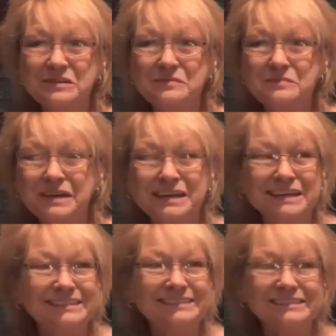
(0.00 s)
But
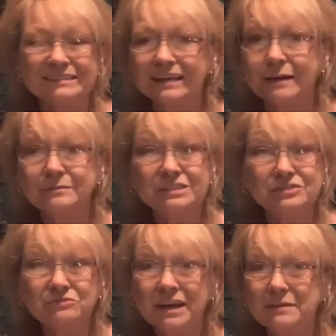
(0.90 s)
I'm just
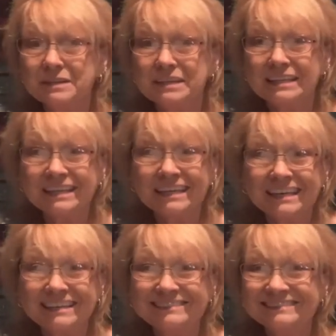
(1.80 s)
rambling
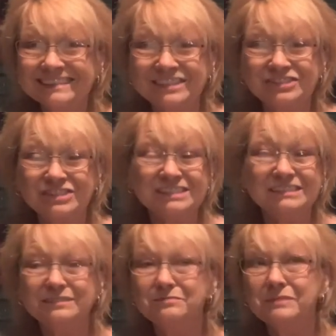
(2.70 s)
again. It's just
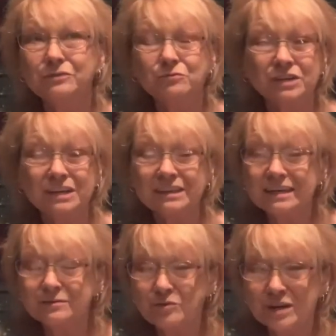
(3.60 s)
been one of
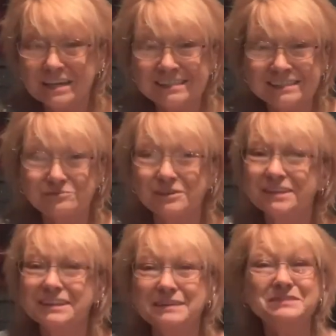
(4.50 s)
them weeks, one of
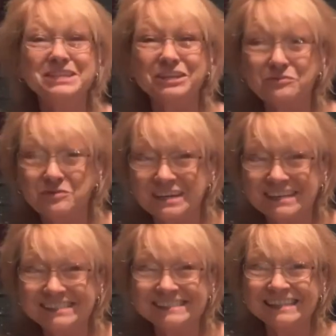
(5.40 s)
them 2
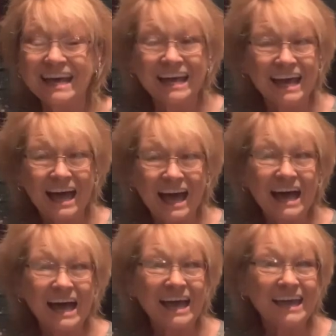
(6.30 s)
weeks.
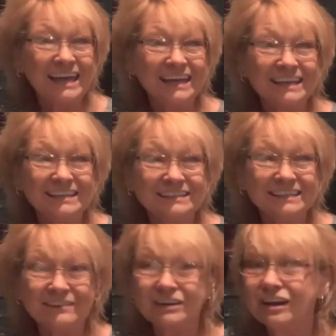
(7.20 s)
And
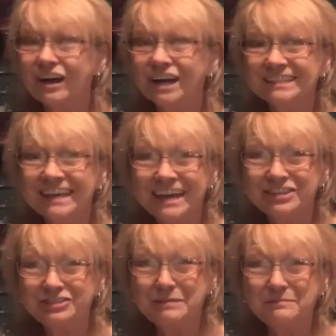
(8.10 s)
I've got a lot to catch
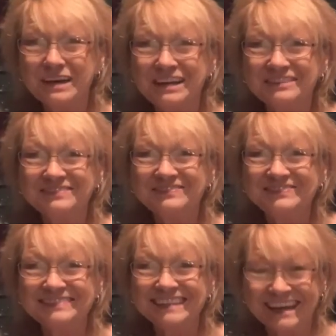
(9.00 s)
up on.
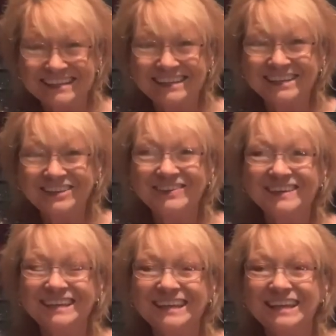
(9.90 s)
I do.
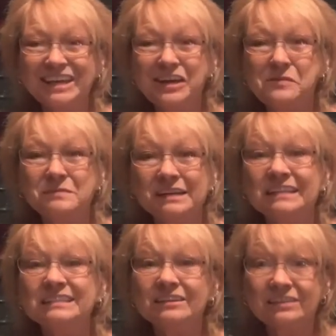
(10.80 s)
But
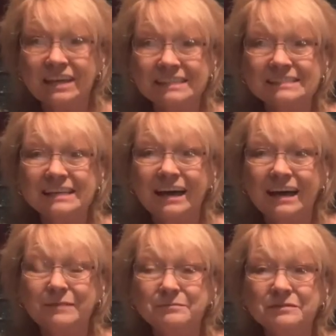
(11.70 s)
until next
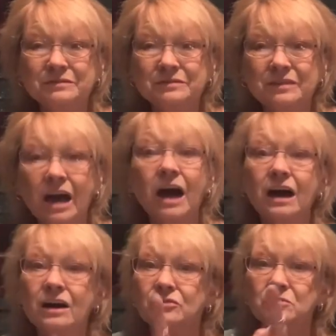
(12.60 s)
time.
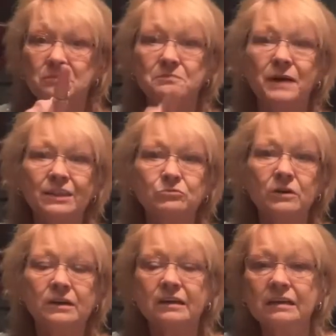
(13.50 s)
Oh, by the
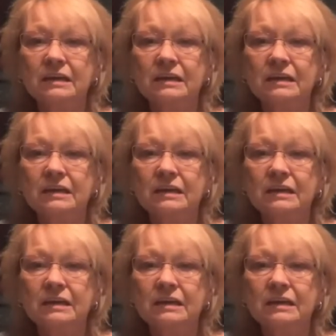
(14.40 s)
way,